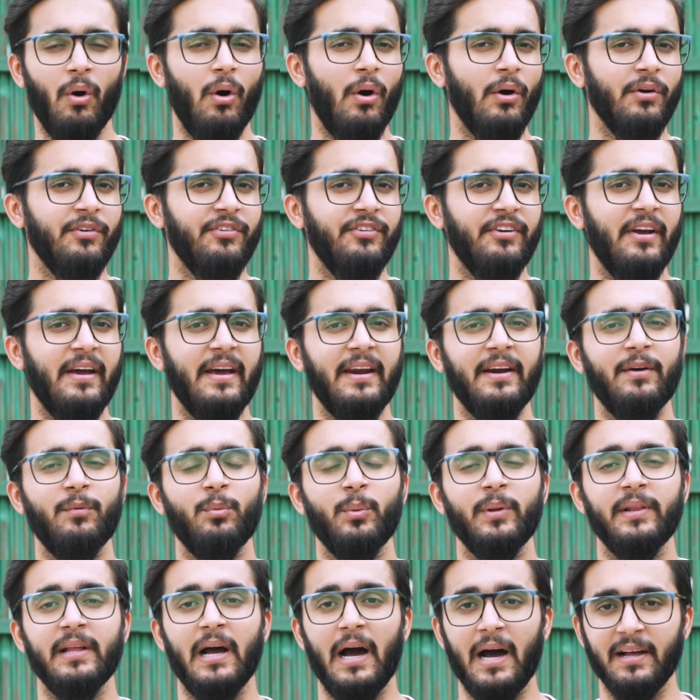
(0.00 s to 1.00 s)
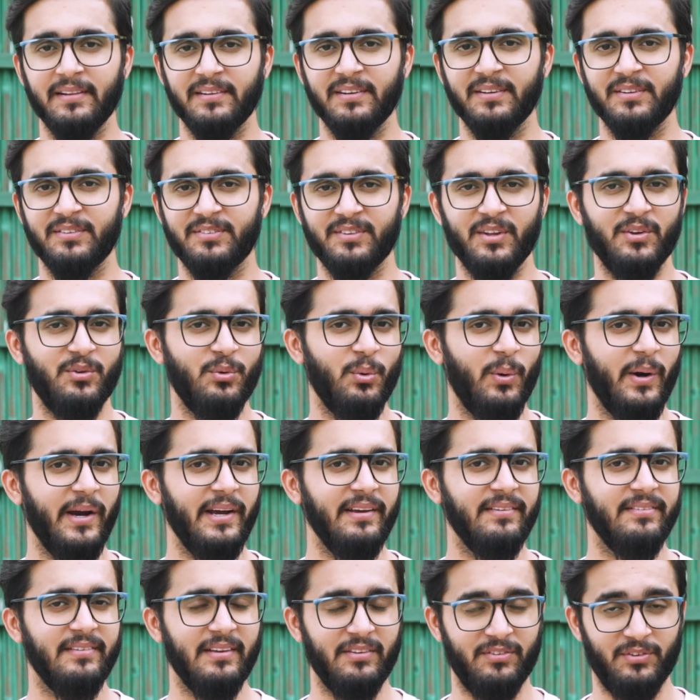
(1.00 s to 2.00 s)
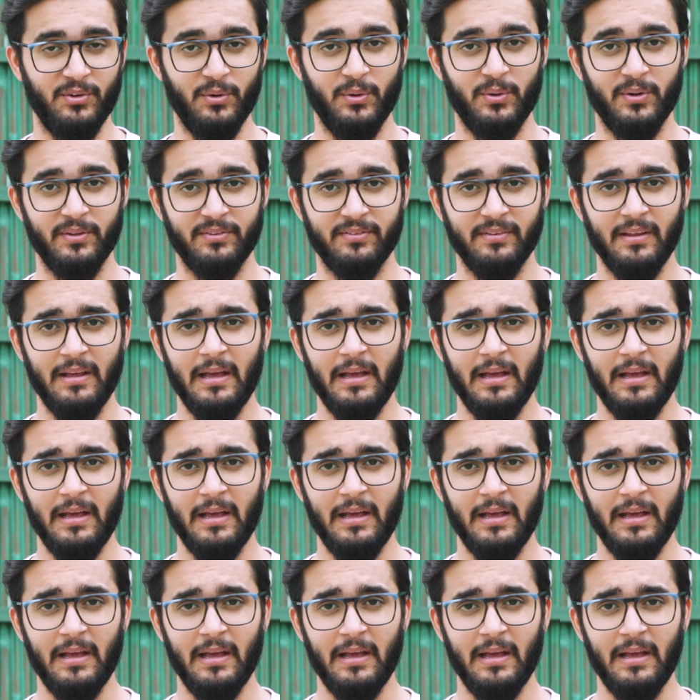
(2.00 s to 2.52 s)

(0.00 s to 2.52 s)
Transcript: or share it with others. The choice is yours.